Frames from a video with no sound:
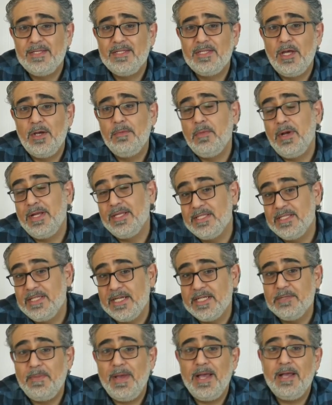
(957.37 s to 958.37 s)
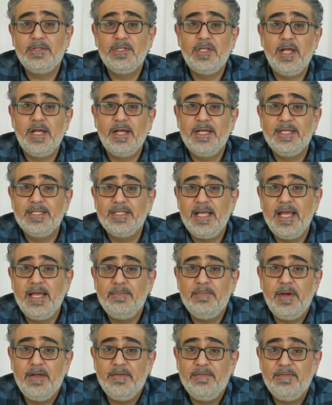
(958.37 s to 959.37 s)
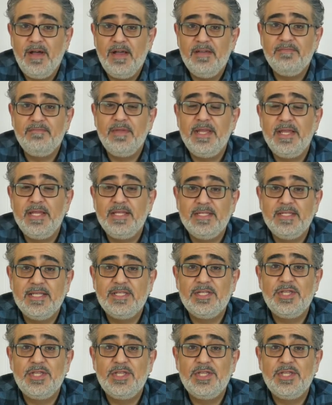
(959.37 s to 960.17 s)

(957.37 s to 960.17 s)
So mine's 6 pounds, like I said, by 5 minutes,